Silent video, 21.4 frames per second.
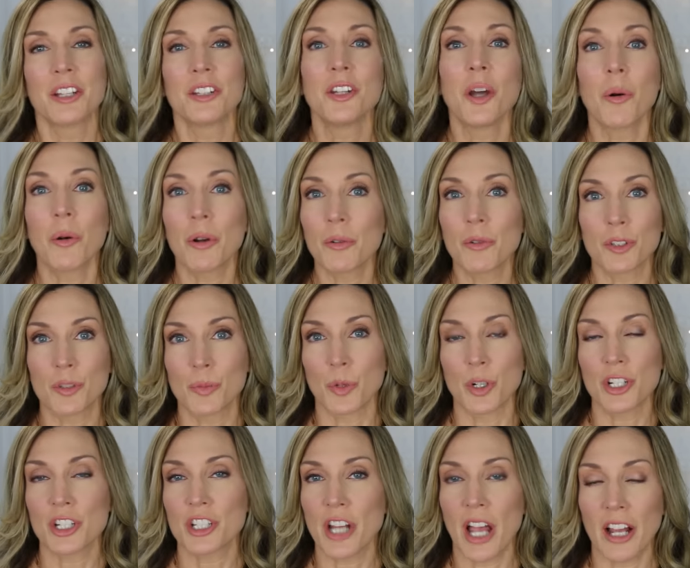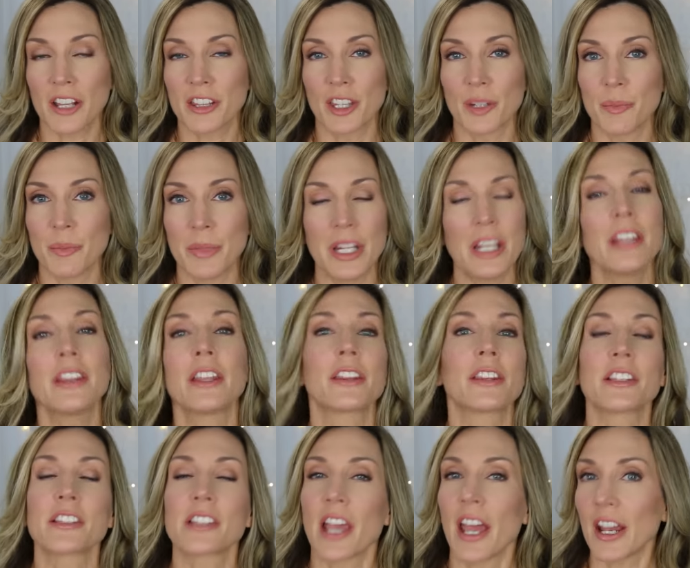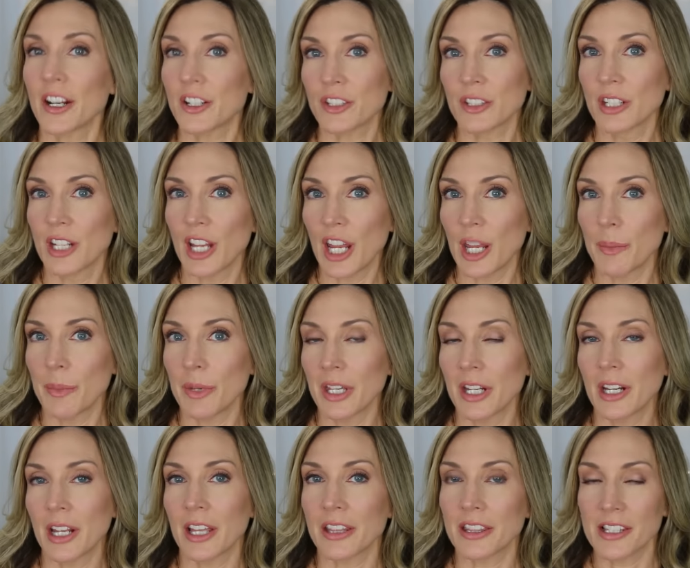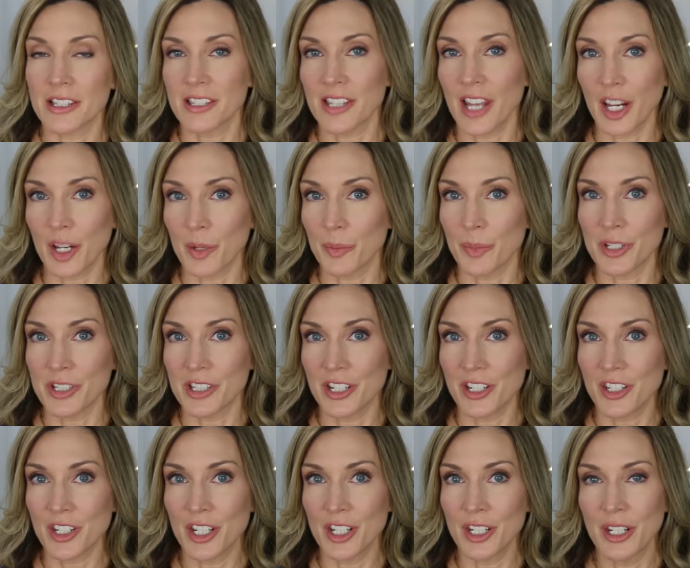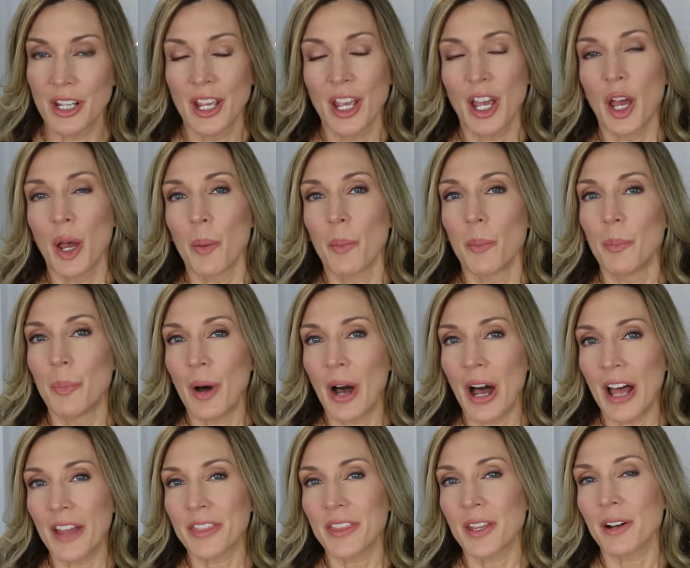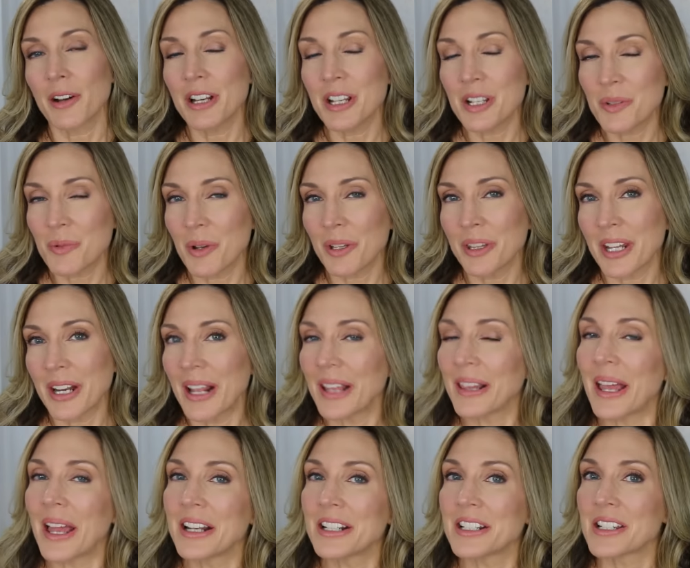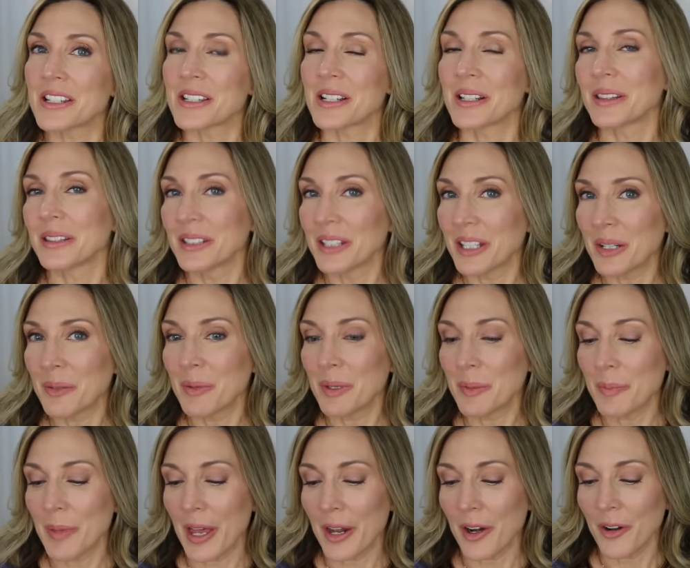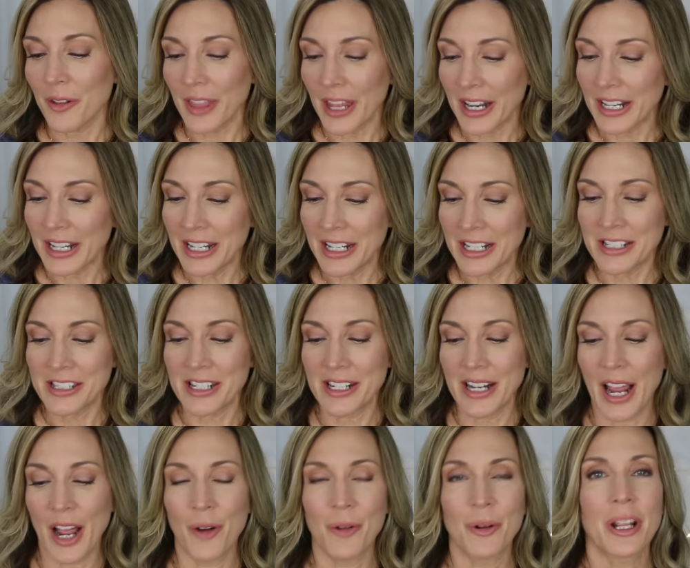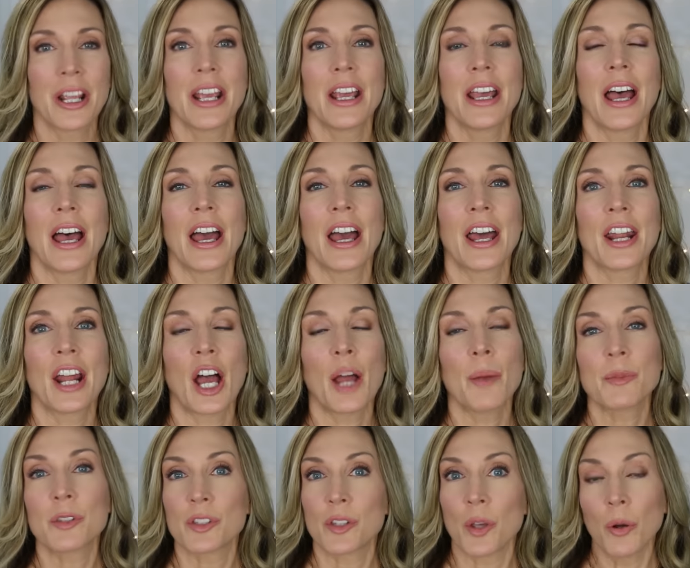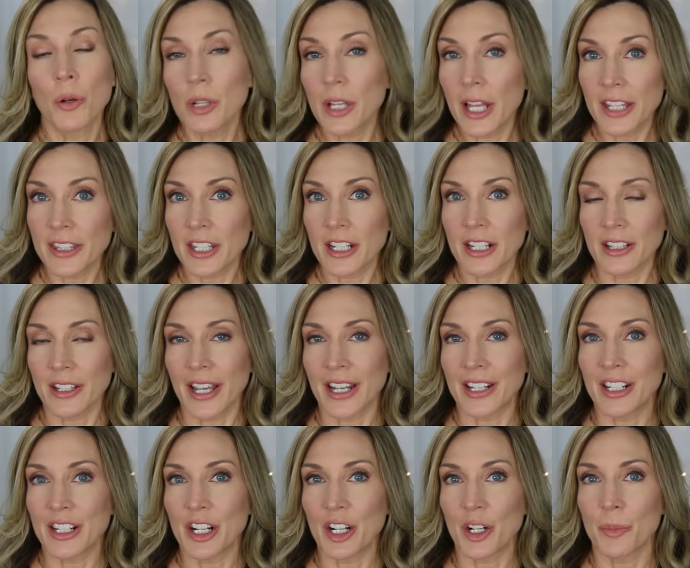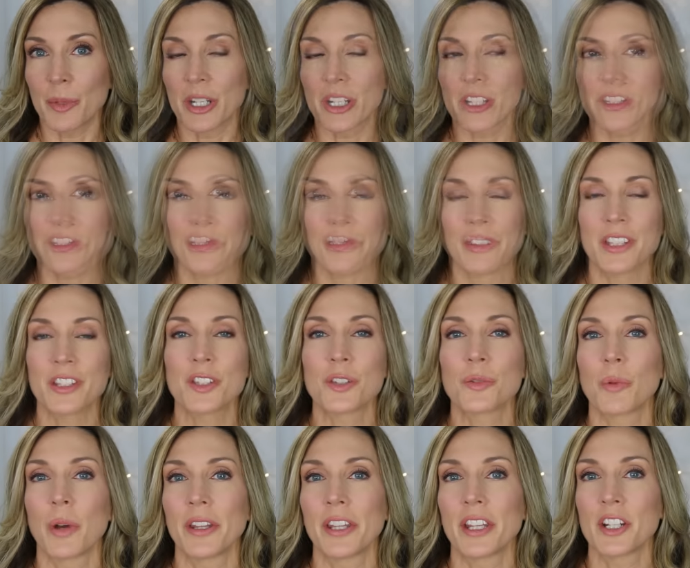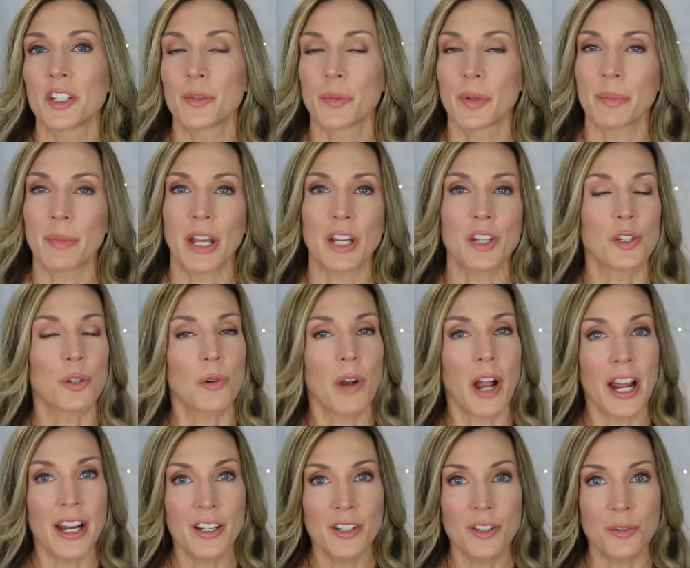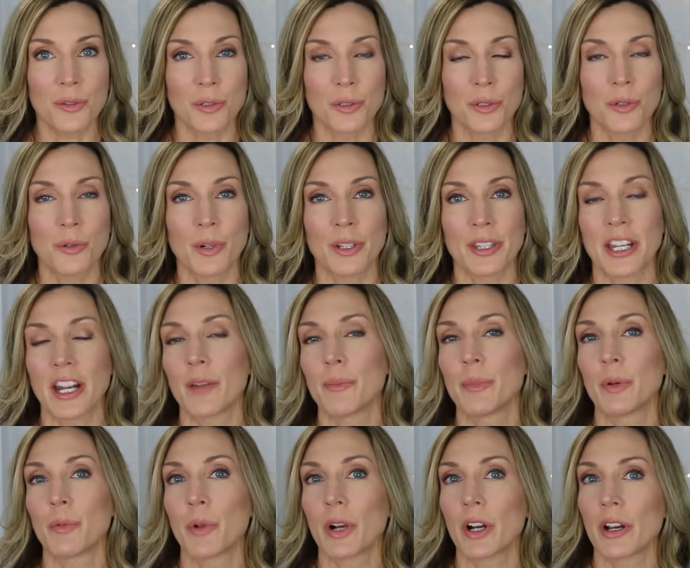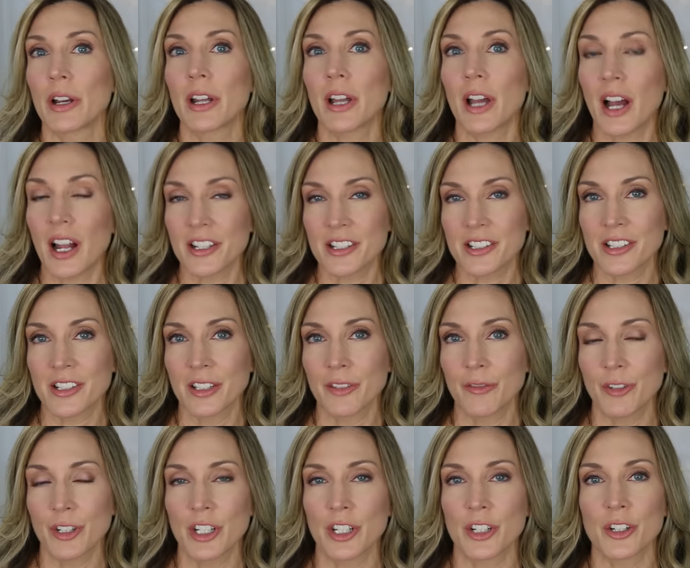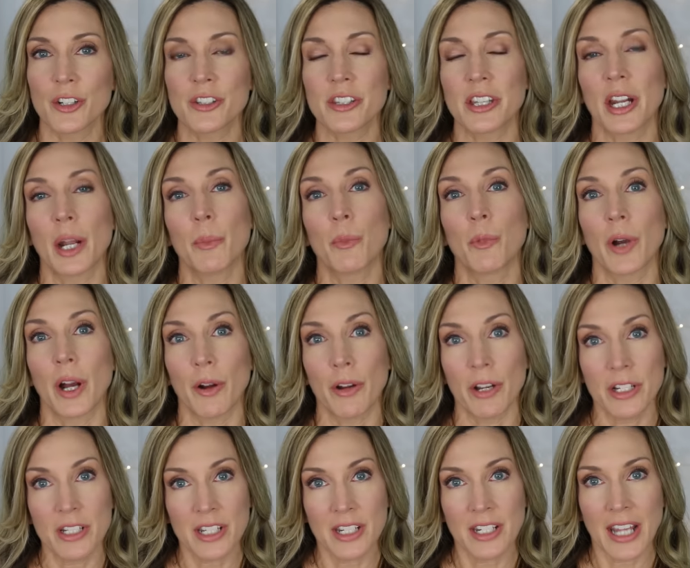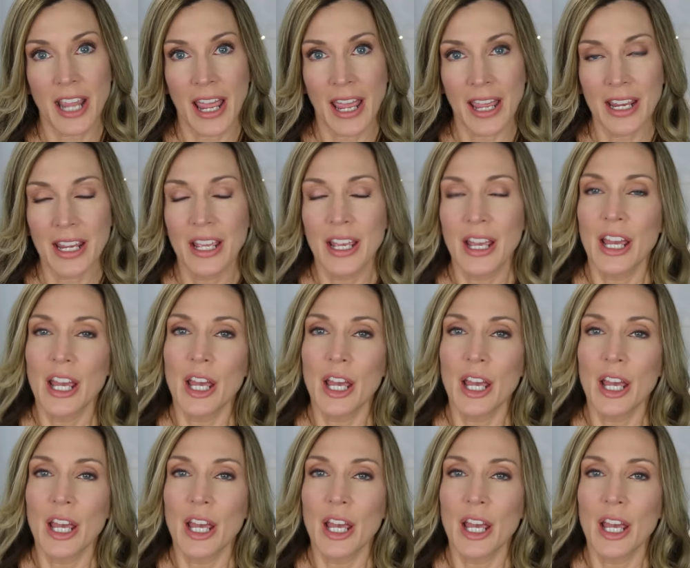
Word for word: No one was more shocked than me that this actually came in at the second position, but there is one that I like just a little bit better that ekes it out. And I'm so glad that it landed here because this is one that has been my tried and true, one that I've been wearing constantly for years that I'm wearing today